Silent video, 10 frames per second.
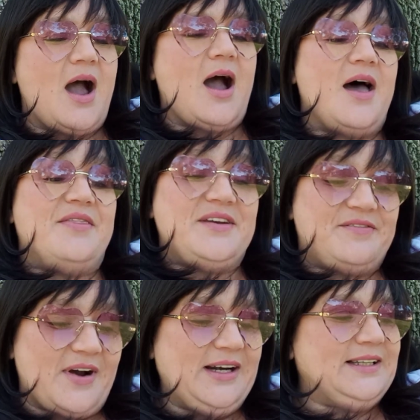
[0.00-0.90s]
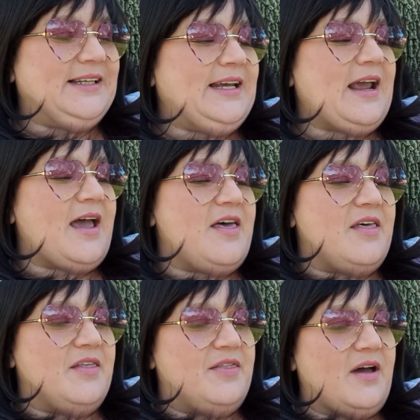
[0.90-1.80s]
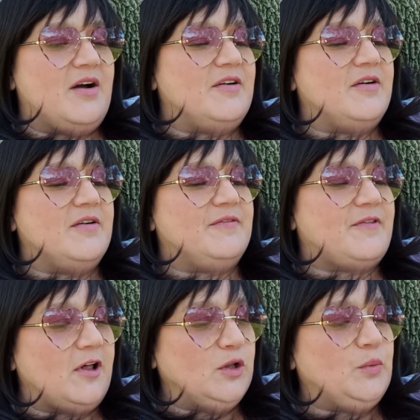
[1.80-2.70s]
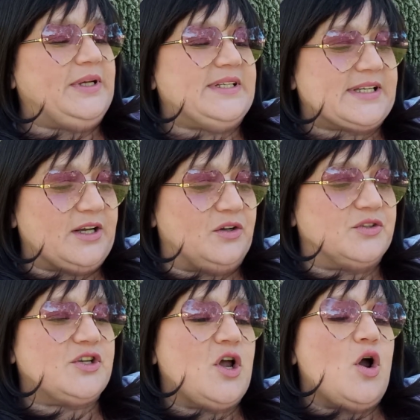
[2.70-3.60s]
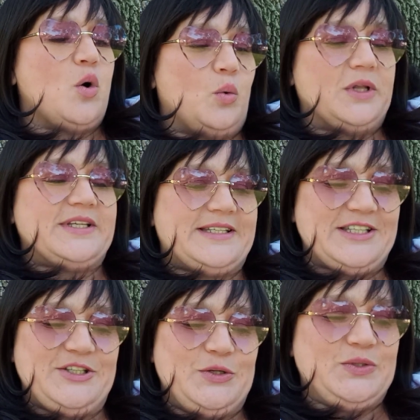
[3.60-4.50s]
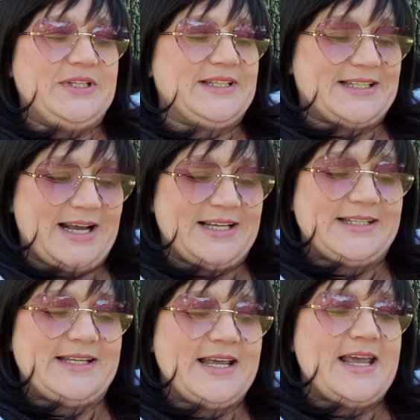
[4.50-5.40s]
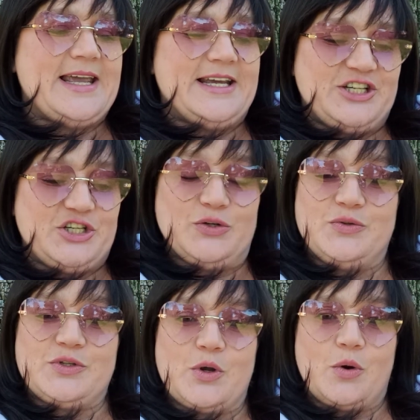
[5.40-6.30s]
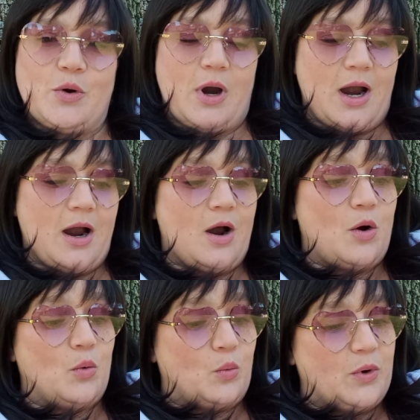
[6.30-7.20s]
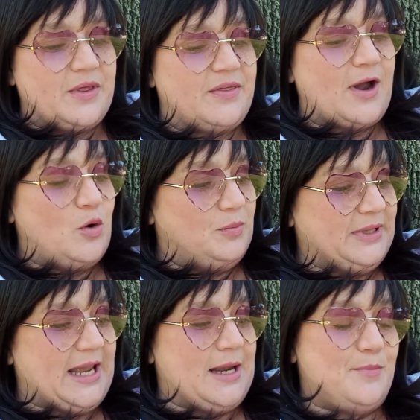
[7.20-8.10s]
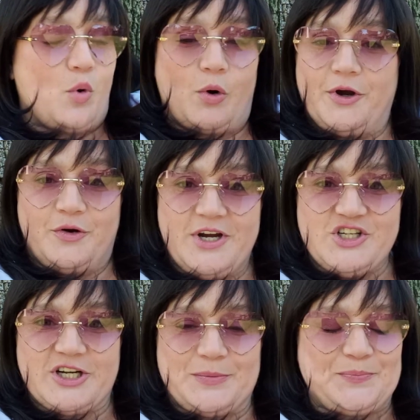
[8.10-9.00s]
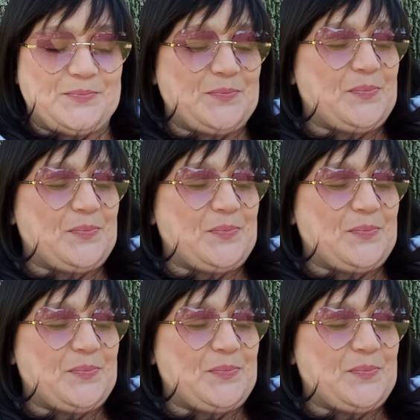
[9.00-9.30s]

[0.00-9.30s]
Then finally, the following skills will assist you to discuss issues without blame or aggression.